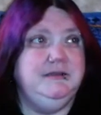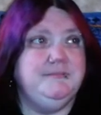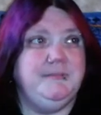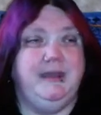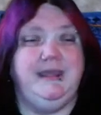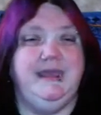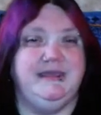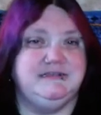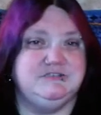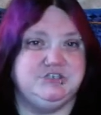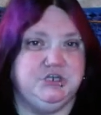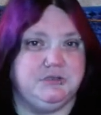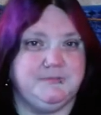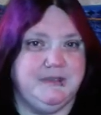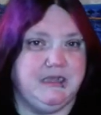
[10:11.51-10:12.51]
my ex
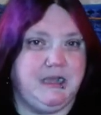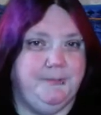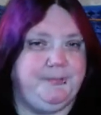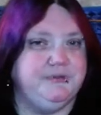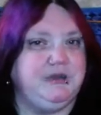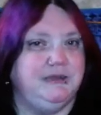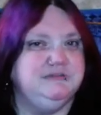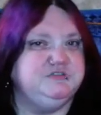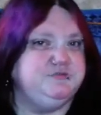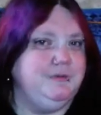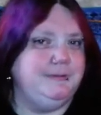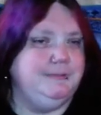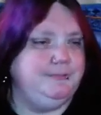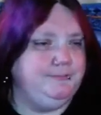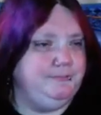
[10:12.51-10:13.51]
took me a couple times
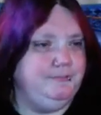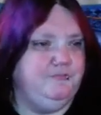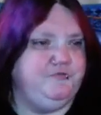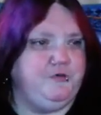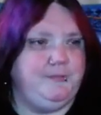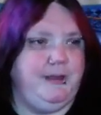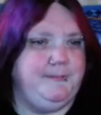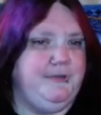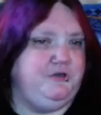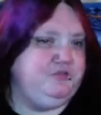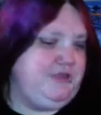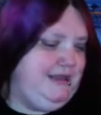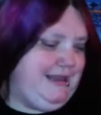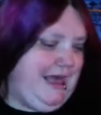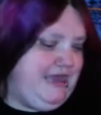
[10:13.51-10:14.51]
from for my
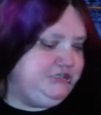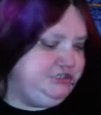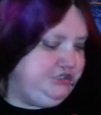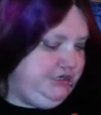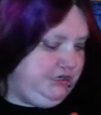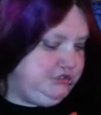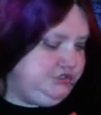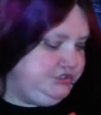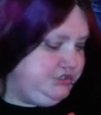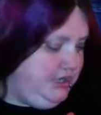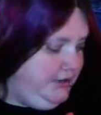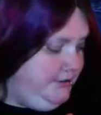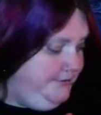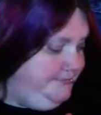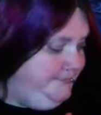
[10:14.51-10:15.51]
birthday last year.
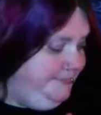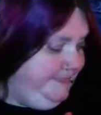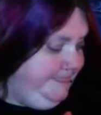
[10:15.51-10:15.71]
So